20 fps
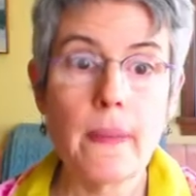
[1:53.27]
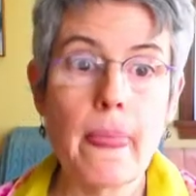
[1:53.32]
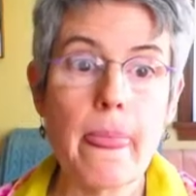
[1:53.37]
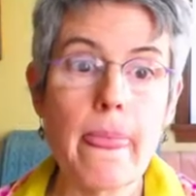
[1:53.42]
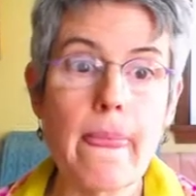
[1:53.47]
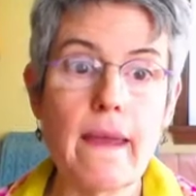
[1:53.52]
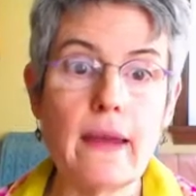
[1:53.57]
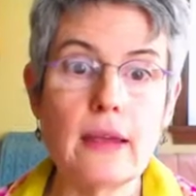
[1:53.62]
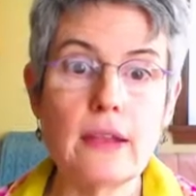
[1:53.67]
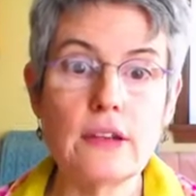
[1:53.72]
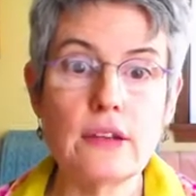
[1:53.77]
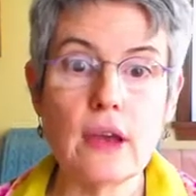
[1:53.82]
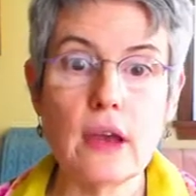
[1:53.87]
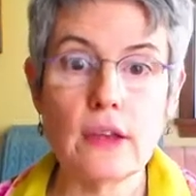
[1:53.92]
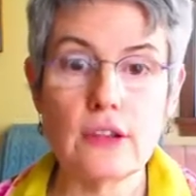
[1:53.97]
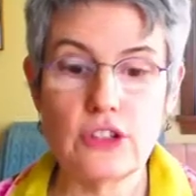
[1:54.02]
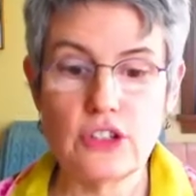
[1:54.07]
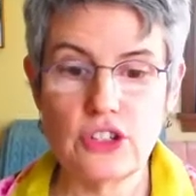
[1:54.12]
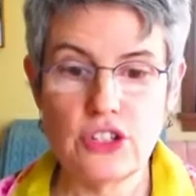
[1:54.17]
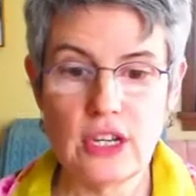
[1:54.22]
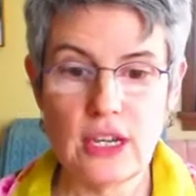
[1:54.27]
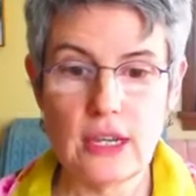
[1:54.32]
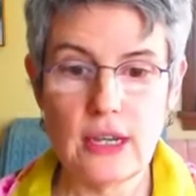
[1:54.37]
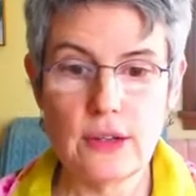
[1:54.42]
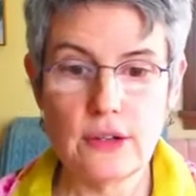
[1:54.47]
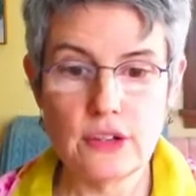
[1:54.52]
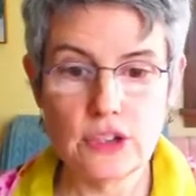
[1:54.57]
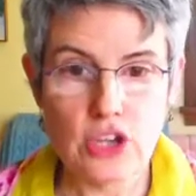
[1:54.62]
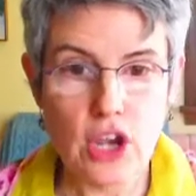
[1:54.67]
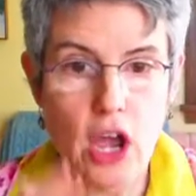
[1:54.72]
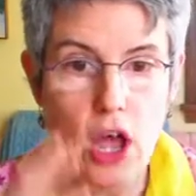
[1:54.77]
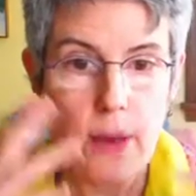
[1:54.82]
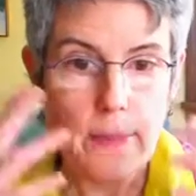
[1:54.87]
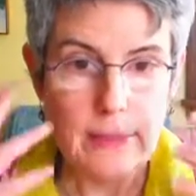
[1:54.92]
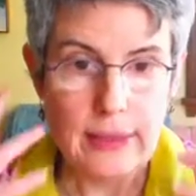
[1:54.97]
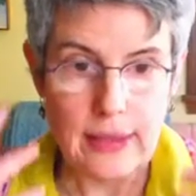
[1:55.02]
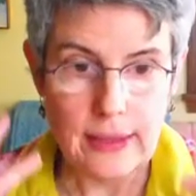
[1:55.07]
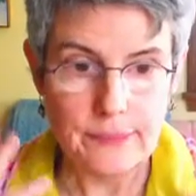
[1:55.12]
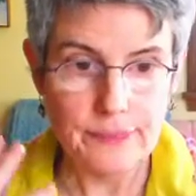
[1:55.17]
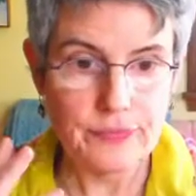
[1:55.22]
and she taught
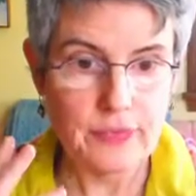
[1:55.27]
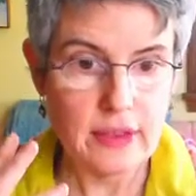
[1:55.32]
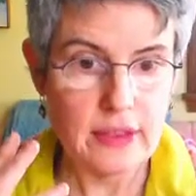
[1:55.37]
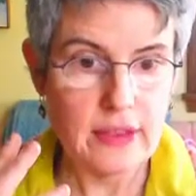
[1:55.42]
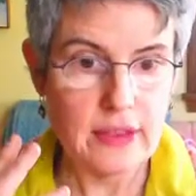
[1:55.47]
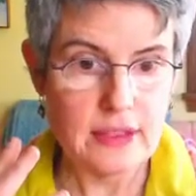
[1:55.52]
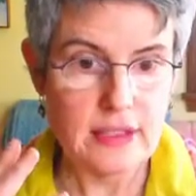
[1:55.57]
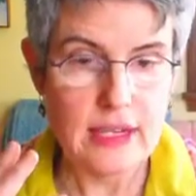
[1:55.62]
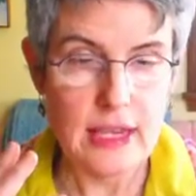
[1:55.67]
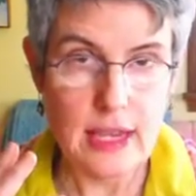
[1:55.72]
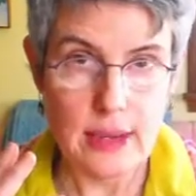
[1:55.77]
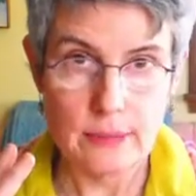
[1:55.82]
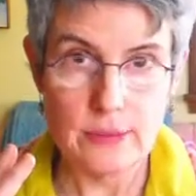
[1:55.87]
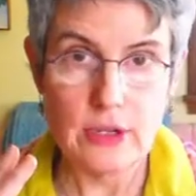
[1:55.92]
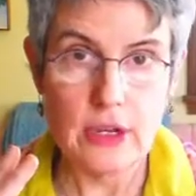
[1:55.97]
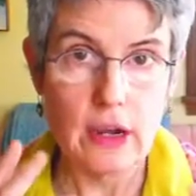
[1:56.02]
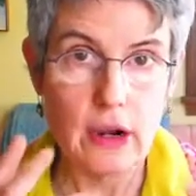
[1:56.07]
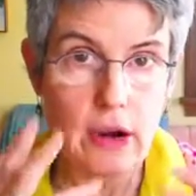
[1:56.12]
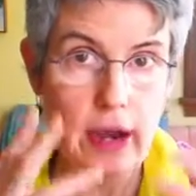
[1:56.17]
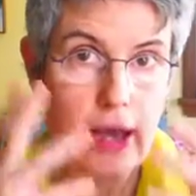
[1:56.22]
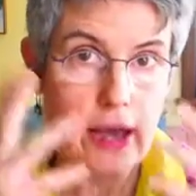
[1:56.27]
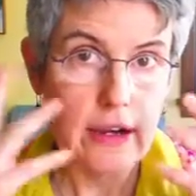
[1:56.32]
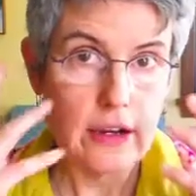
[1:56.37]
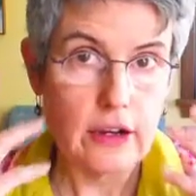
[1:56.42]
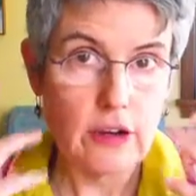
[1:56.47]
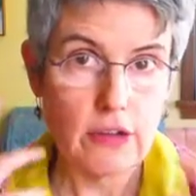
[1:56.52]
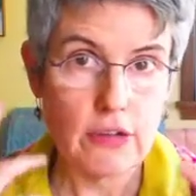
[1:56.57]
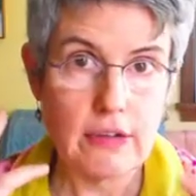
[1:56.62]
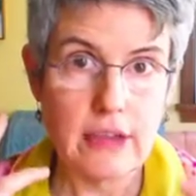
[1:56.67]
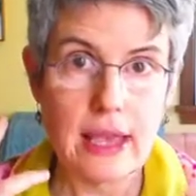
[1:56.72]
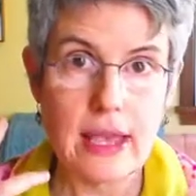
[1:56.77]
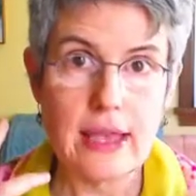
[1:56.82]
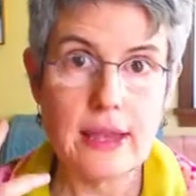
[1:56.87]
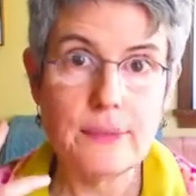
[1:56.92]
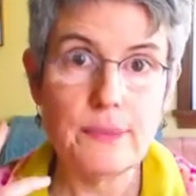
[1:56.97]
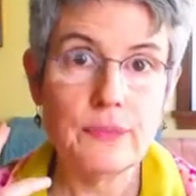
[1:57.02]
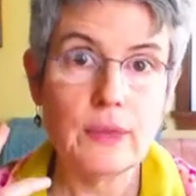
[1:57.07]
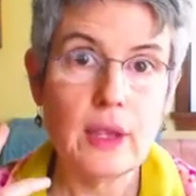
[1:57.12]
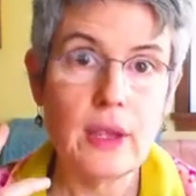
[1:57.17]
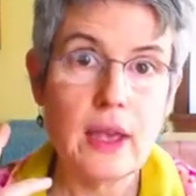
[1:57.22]
me this EMDR, how to create
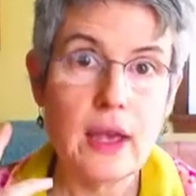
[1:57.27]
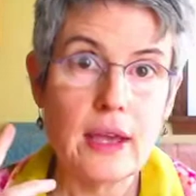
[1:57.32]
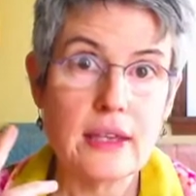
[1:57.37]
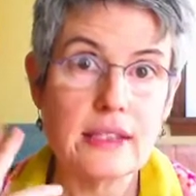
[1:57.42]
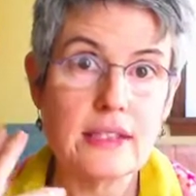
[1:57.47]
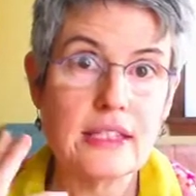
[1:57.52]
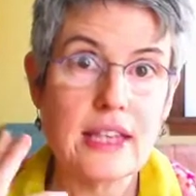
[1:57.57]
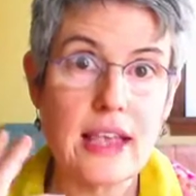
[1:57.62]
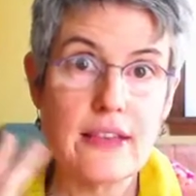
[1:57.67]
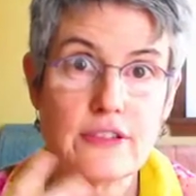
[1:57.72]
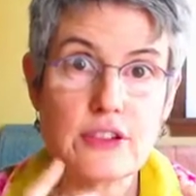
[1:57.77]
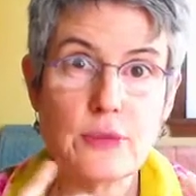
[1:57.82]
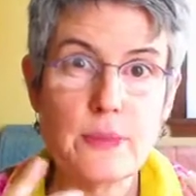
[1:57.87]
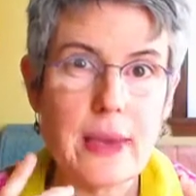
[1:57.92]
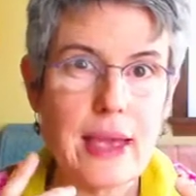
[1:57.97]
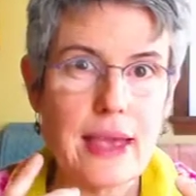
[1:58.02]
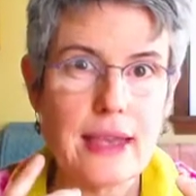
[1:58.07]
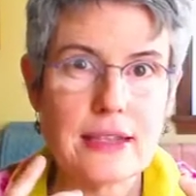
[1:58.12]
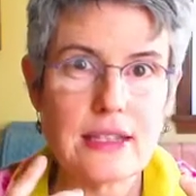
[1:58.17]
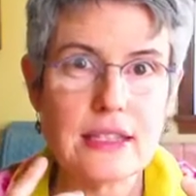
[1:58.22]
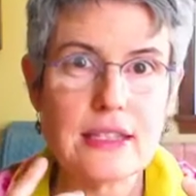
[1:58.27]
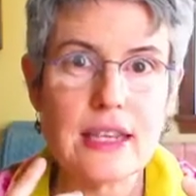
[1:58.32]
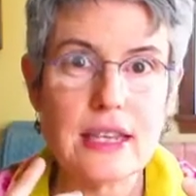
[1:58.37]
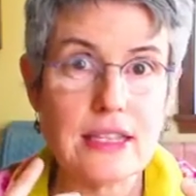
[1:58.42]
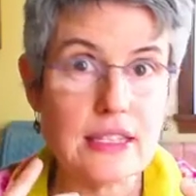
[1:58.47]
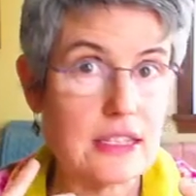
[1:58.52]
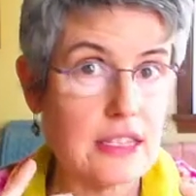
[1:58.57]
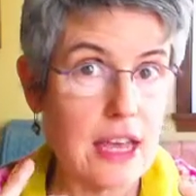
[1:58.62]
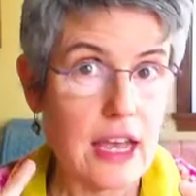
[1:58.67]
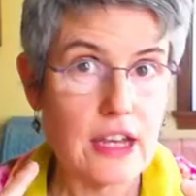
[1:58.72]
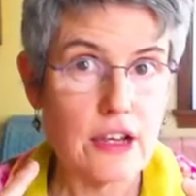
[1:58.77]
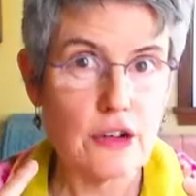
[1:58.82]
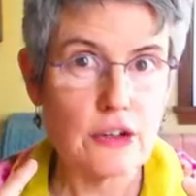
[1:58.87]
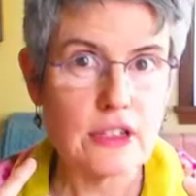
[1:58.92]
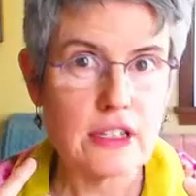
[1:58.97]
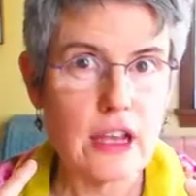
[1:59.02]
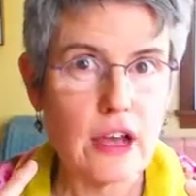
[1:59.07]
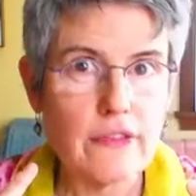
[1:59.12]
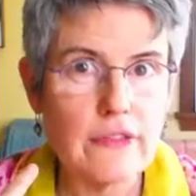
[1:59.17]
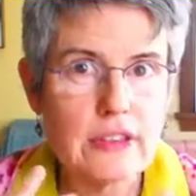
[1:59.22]
a safe space inside yourself.